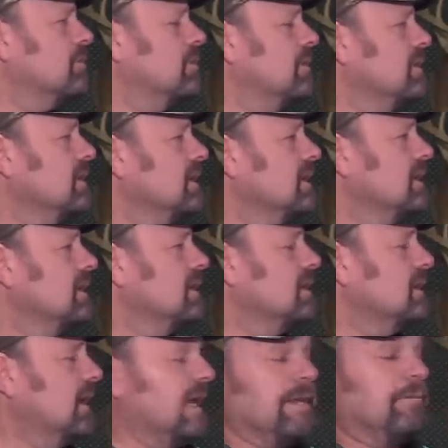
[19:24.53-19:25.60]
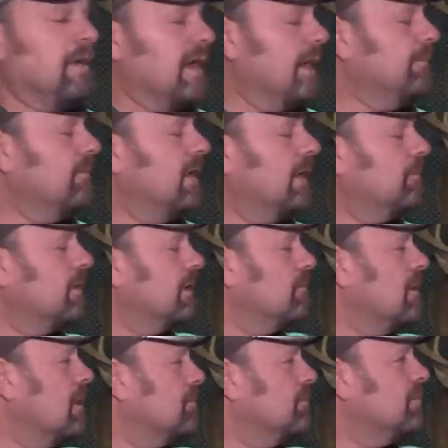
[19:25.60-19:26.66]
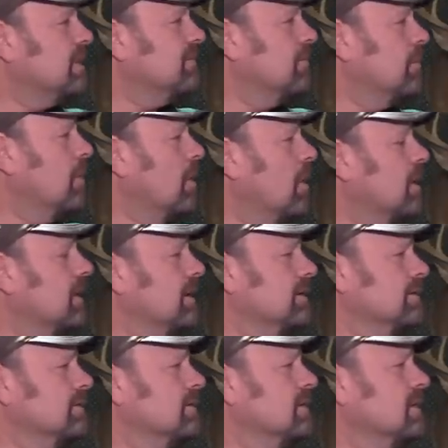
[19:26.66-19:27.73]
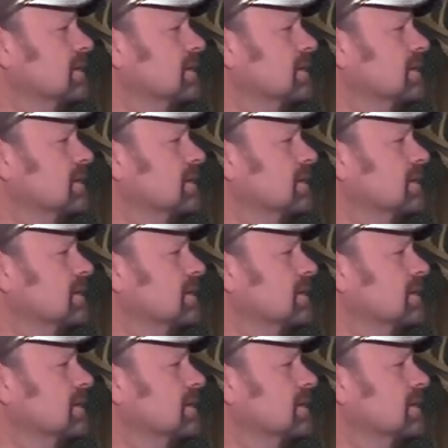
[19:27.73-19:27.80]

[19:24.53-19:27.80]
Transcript: But anyway, I, I went around the beaver bog and